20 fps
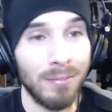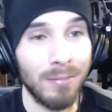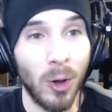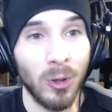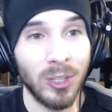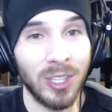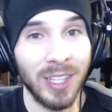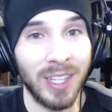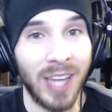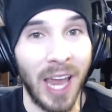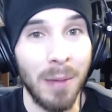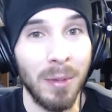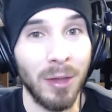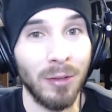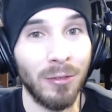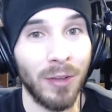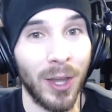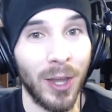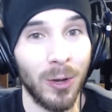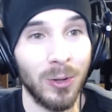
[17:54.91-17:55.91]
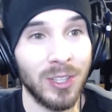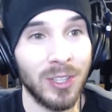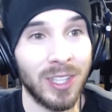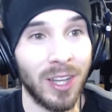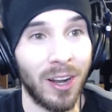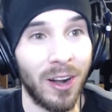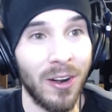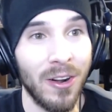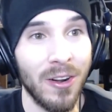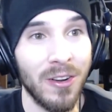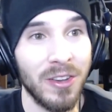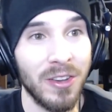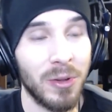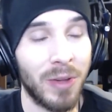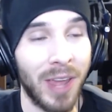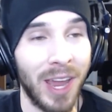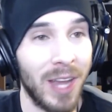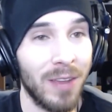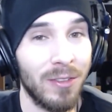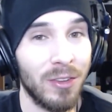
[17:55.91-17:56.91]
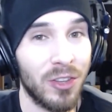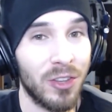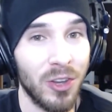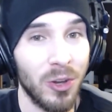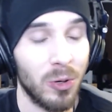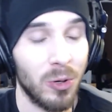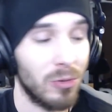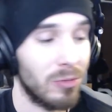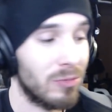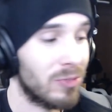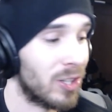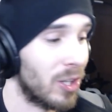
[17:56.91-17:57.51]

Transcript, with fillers: mostly gaming videos are you can't even do.